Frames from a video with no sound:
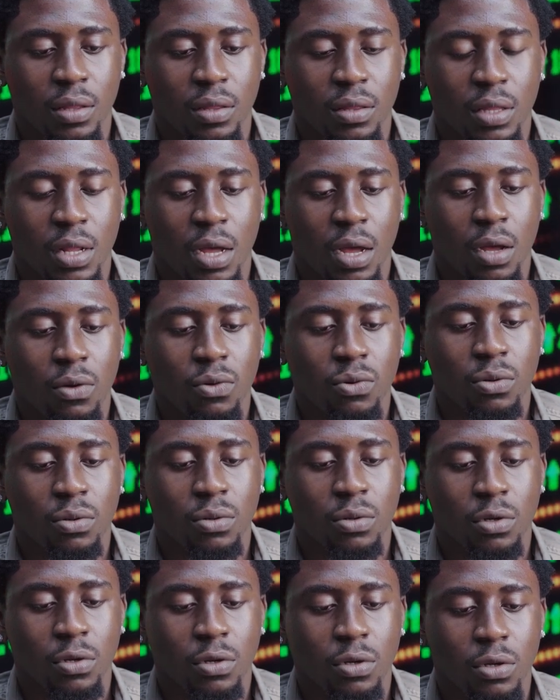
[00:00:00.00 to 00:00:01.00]
Now,
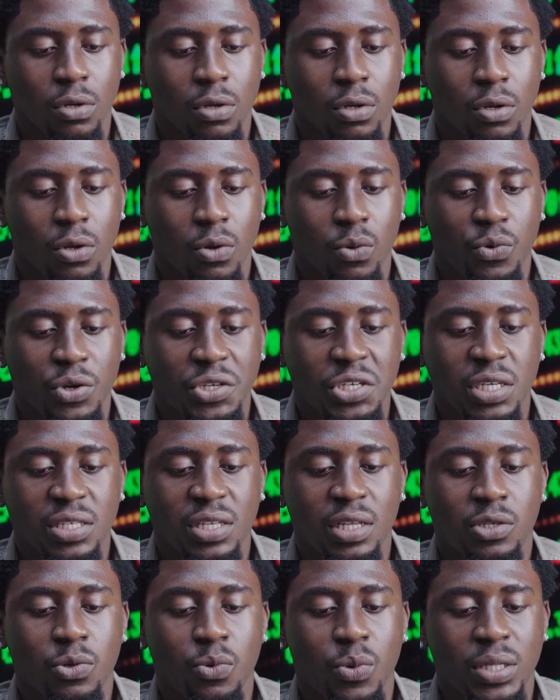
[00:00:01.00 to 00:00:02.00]
we just
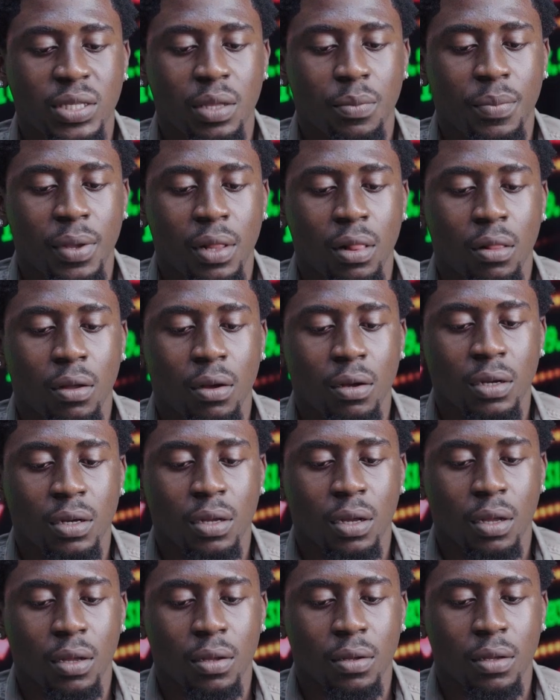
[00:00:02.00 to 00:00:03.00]
need to wait a bit
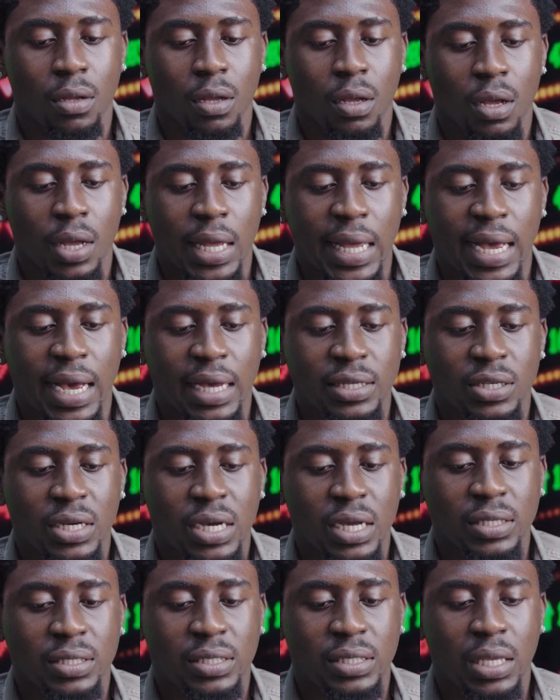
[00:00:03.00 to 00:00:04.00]
longer. As you
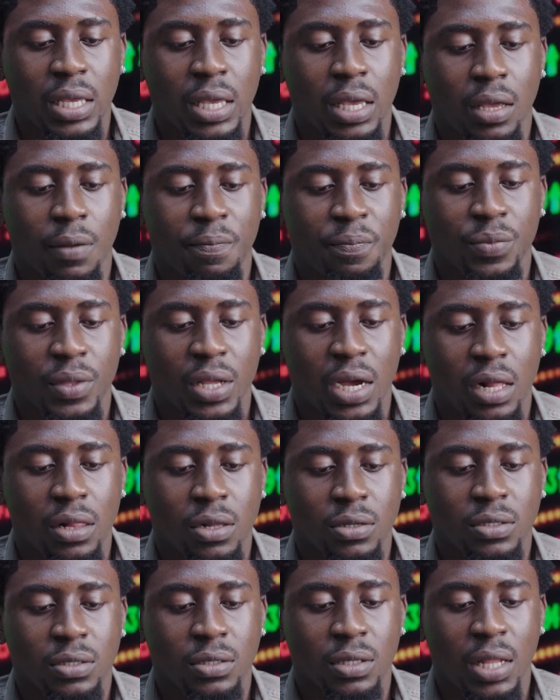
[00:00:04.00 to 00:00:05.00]
can see, I
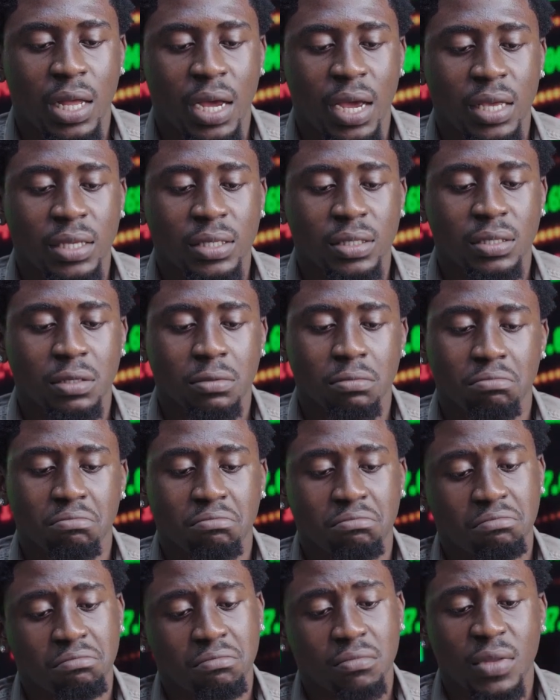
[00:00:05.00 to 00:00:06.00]
utilize
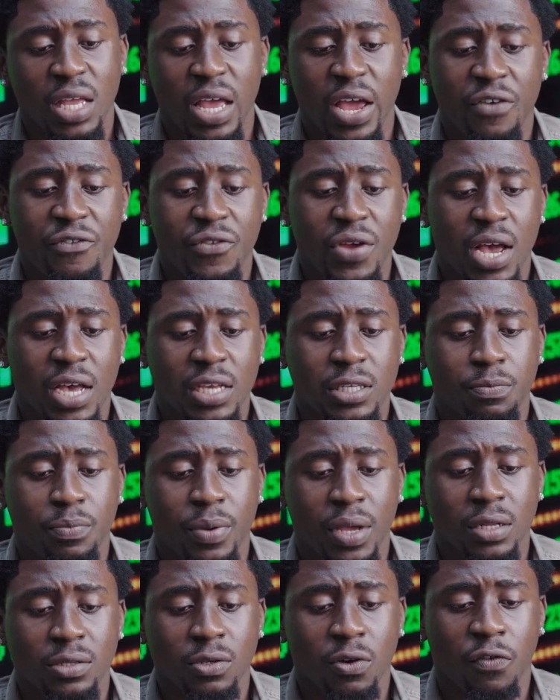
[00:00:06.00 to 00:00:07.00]
every
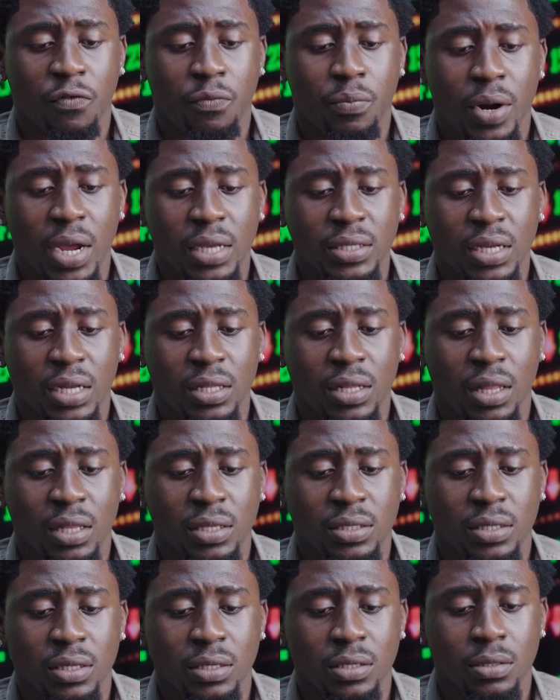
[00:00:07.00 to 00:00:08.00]
aspect of price
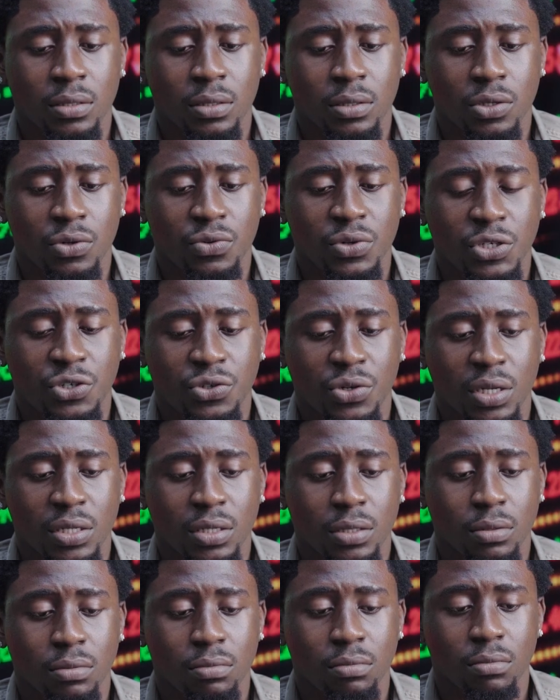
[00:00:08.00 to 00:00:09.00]
analysis during
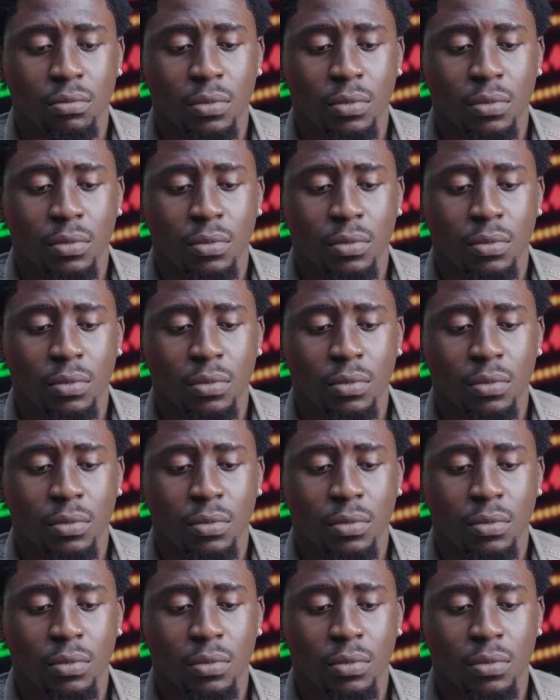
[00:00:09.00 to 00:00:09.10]
trading.